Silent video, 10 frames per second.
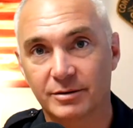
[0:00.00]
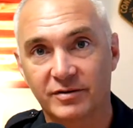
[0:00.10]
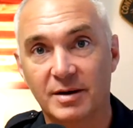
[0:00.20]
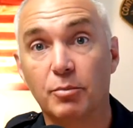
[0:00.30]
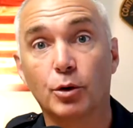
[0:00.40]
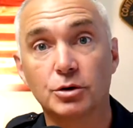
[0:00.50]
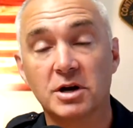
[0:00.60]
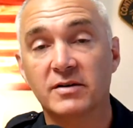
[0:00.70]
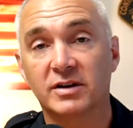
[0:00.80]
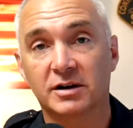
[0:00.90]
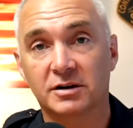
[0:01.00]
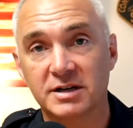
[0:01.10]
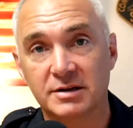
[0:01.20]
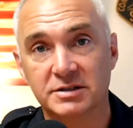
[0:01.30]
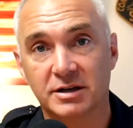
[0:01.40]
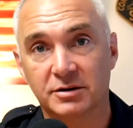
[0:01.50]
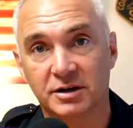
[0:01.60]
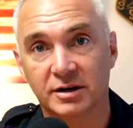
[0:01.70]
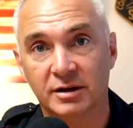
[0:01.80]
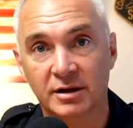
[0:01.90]
We've got poor driving in our downtown
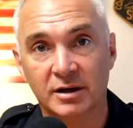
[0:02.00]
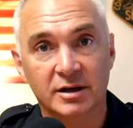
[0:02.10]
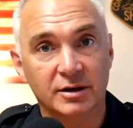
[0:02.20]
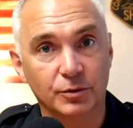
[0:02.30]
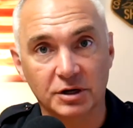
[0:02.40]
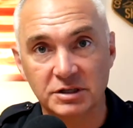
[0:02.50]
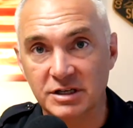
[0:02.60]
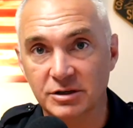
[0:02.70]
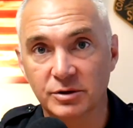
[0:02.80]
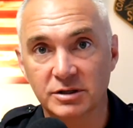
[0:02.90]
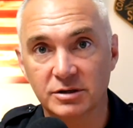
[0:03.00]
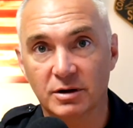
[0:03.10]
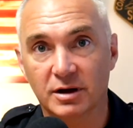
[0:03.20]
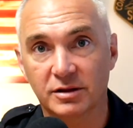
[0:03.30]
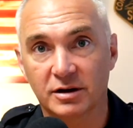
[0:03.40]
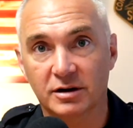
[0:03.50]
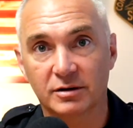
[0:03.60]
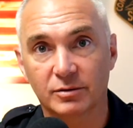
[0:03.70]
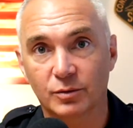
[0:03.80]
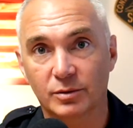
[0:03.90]
area. We're continuing to go out there.
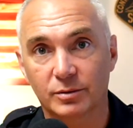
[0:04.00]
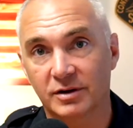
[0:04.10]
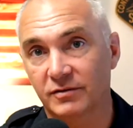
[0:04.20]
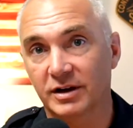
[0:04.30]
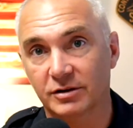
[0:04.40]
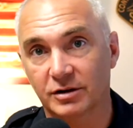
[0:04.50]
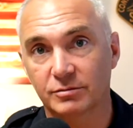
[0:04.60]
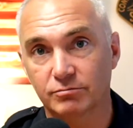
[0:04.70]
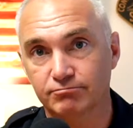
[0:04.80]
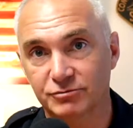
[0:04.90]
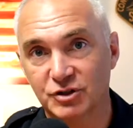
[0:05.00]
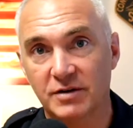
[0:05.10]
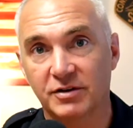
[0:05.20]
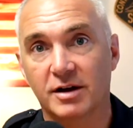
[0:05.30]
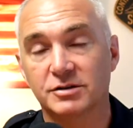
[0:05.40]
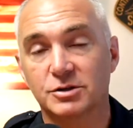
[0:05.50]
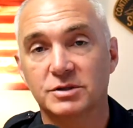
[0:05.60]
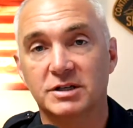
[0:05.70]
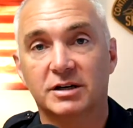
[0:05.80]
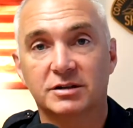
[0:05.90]
In fact, our traffic officer was
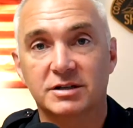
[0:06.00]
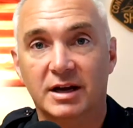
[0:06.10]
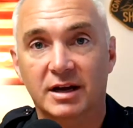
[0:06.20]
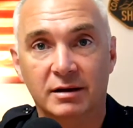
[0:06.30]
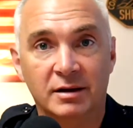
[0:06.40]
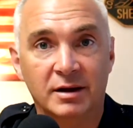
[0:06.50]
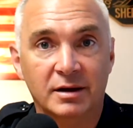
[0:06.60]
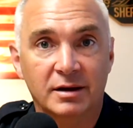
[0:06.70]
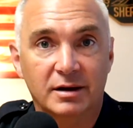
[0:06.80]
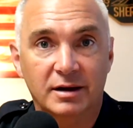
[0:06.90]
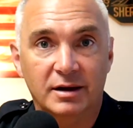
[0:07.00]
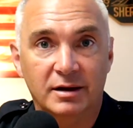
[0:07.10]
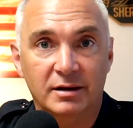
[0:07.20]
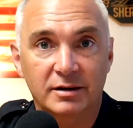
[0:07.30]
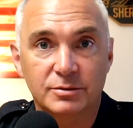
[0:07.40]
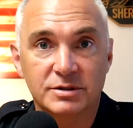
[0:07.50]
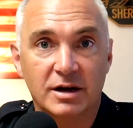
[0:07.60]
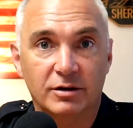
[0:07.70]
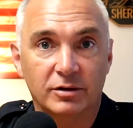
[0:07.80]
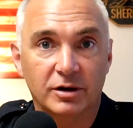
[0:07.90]
in here today, and he was
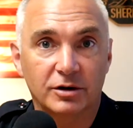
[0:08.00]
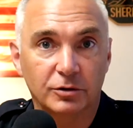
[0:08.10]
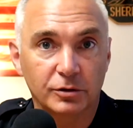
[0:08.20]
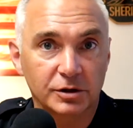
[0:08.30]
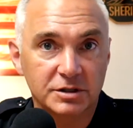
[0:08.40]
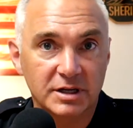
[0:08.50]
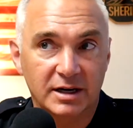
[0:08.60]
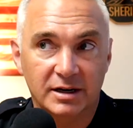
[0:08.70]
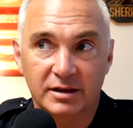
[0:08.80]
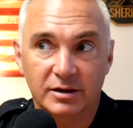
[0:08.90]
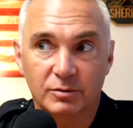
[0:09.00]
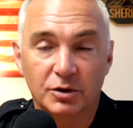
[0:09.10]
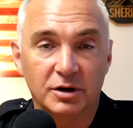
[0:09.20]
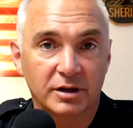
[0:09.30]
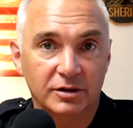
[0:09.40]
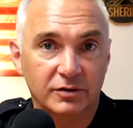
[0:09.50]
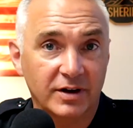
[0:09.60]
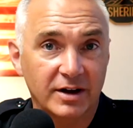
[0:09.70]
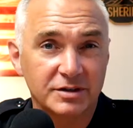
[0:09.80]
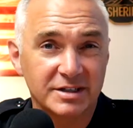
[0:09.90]
out there earlier today, and I think he wrote another
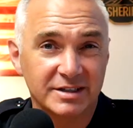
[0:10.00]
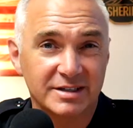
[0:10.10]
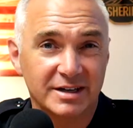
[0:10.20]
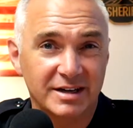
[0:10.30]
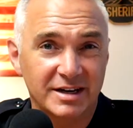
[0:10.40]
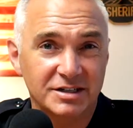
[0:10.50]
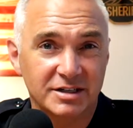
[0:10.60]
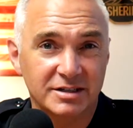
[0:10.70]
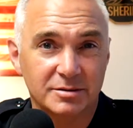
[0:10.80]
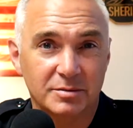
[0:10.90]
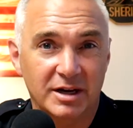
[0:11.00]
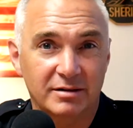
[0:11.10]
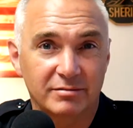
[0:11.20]
5 or 6 citations and made,